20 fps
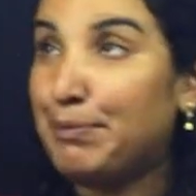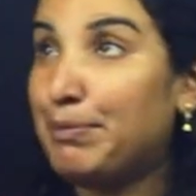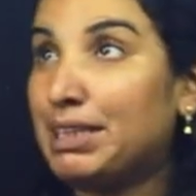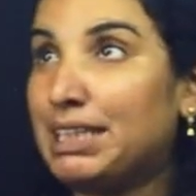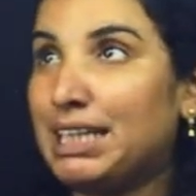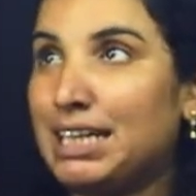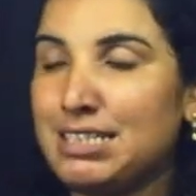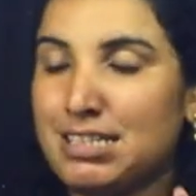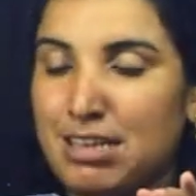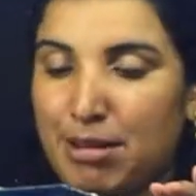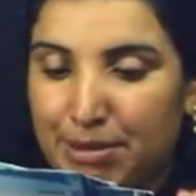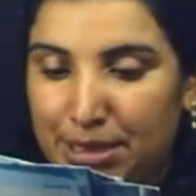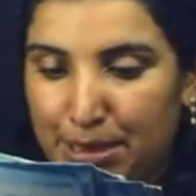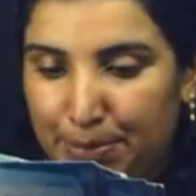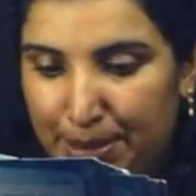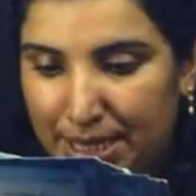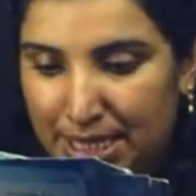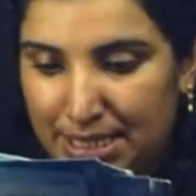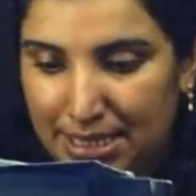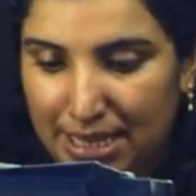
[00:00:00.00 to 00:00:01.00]
do the
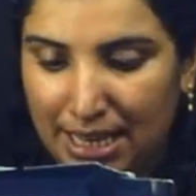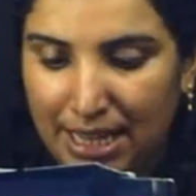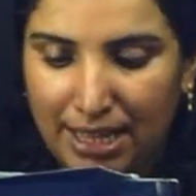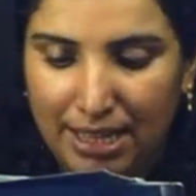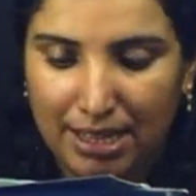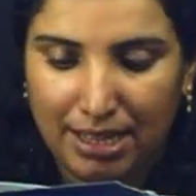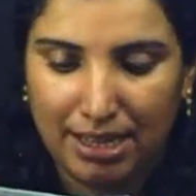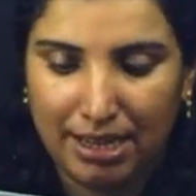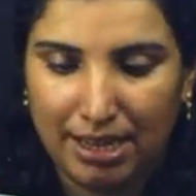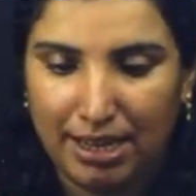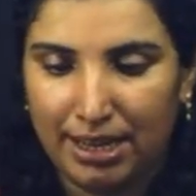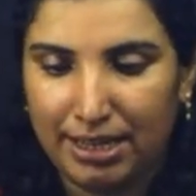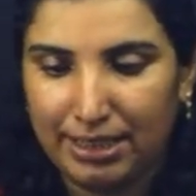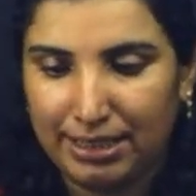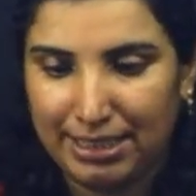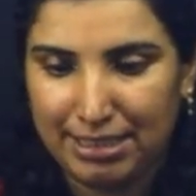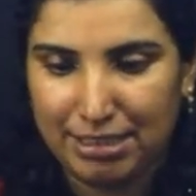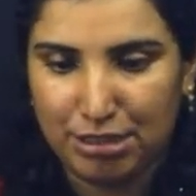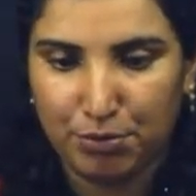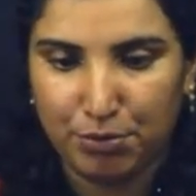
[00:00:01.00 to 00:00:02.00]

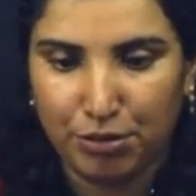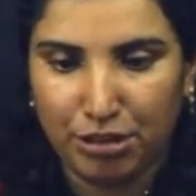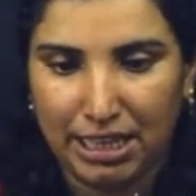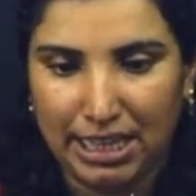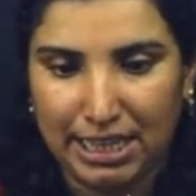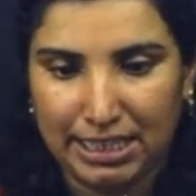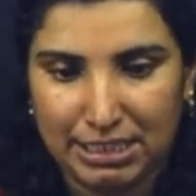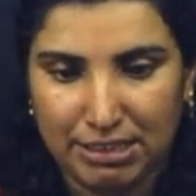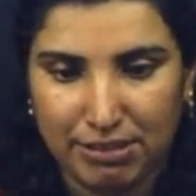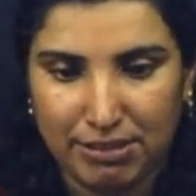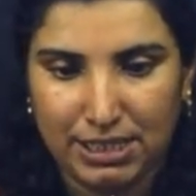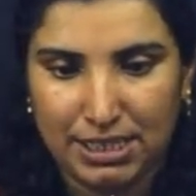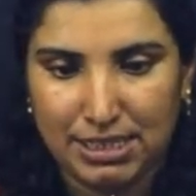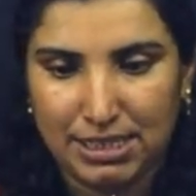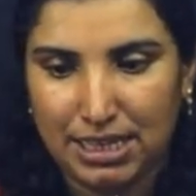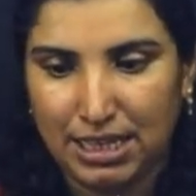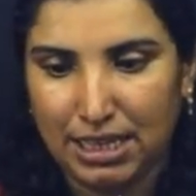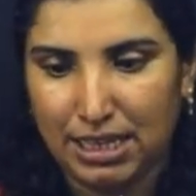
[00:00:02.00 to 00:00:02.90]
textbook activities.